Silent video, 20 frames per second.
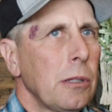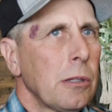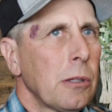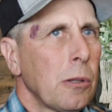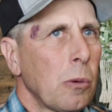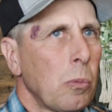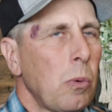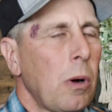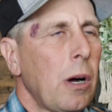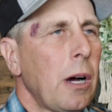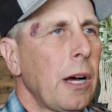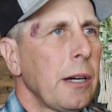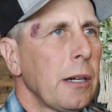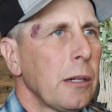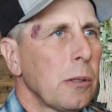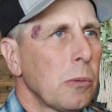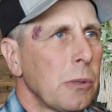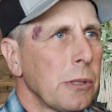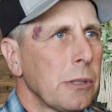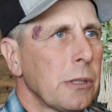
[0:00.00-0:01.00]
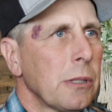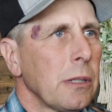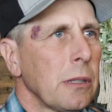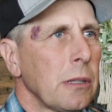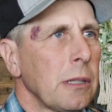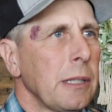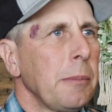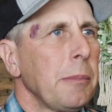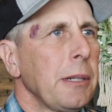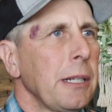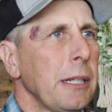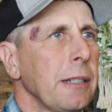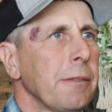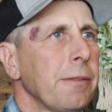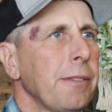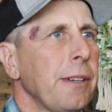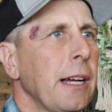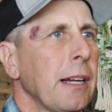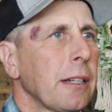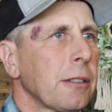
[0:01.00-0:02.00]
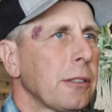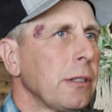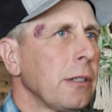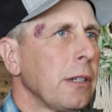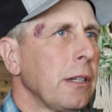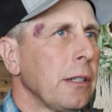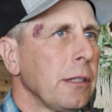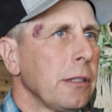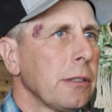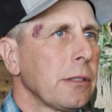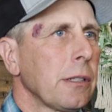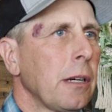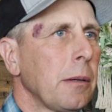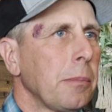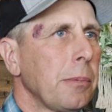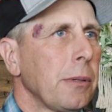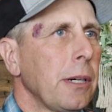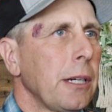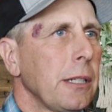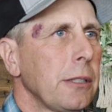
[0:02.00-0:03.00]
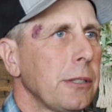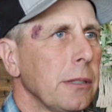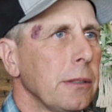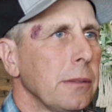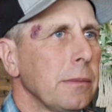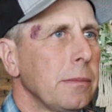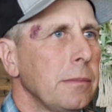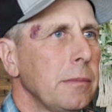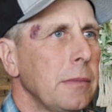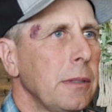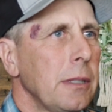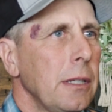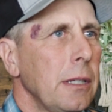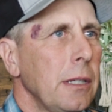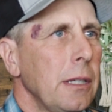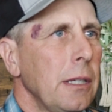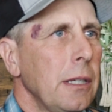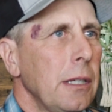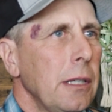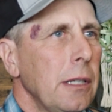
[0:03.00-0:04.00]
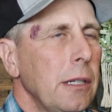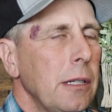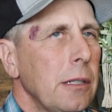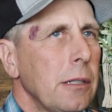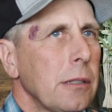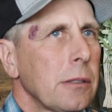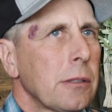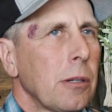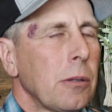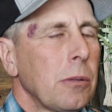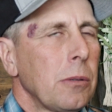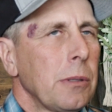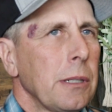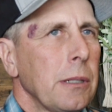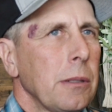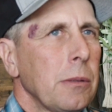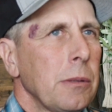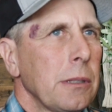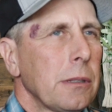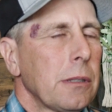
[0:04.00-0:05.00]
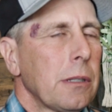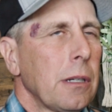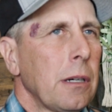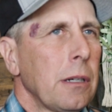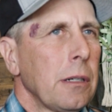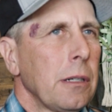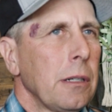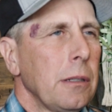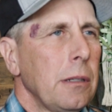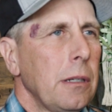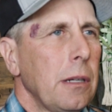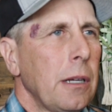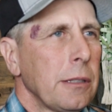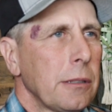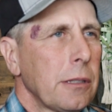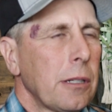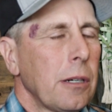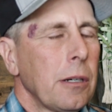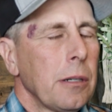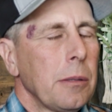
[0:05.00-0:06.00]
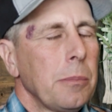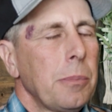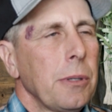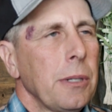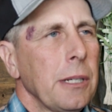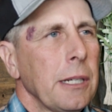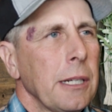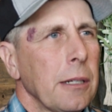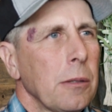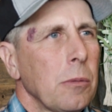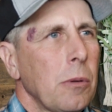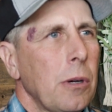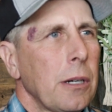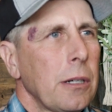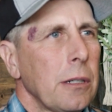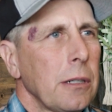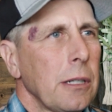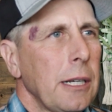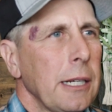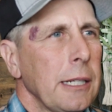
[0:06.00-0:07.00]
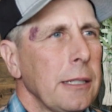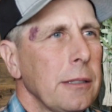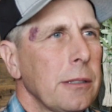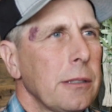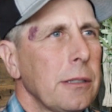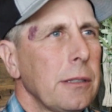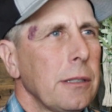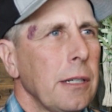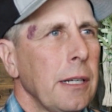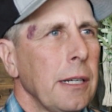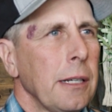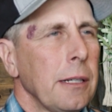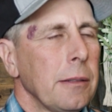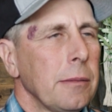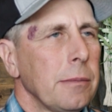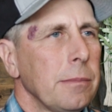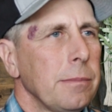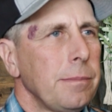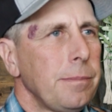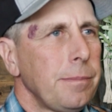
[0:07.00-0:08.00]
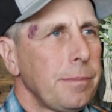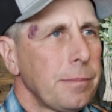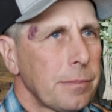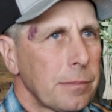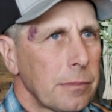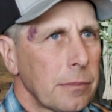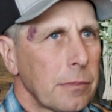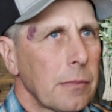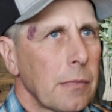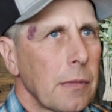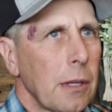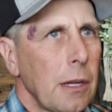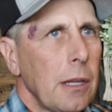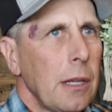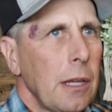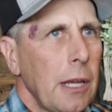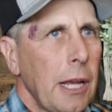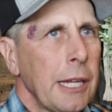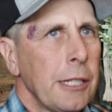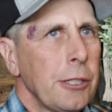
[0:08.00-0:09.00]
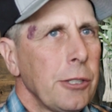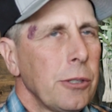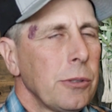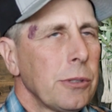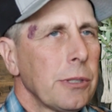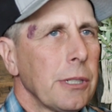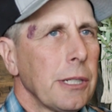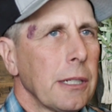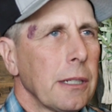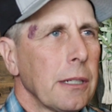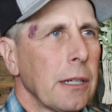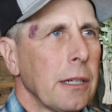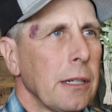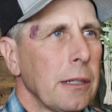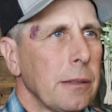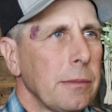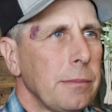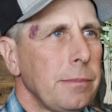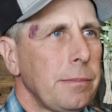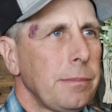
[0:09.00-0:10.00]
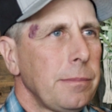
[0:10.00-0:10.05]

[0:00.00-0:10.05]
the water was the limiting factor on this operation. So I started putting in water lines and using